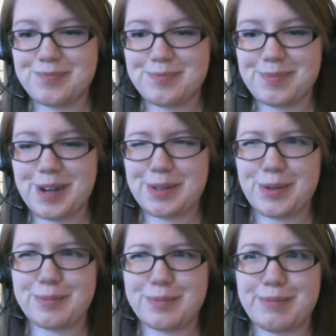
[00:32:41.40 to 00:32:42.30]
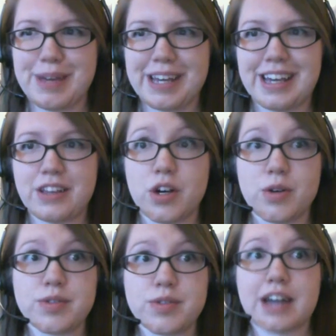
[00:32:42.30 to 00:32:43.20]
probably won't be making
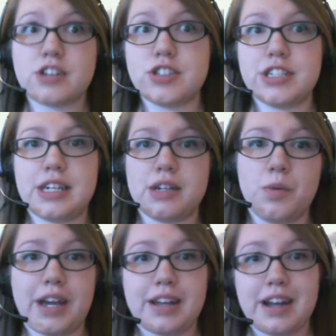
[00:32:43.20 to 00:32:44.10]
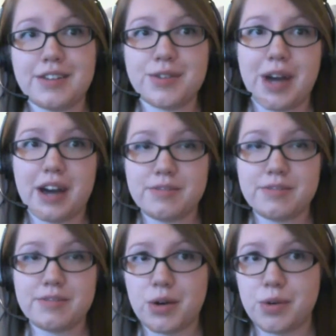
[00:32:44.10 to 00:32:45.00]
those. Actually, wait, I do have
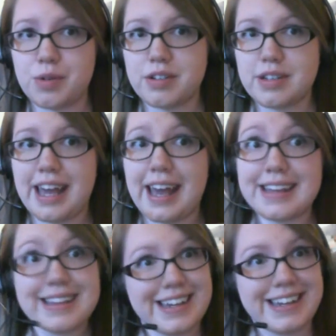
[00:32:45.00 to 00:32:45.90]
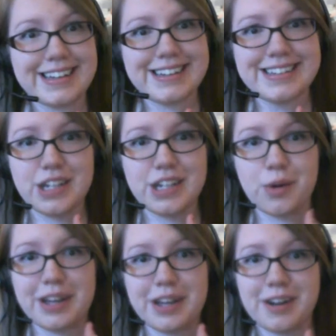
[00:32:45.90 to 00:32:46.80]
my own Kaylee
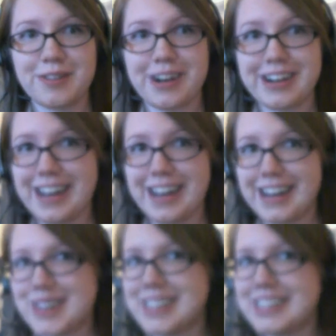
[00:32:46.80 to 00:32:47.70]
going on right now.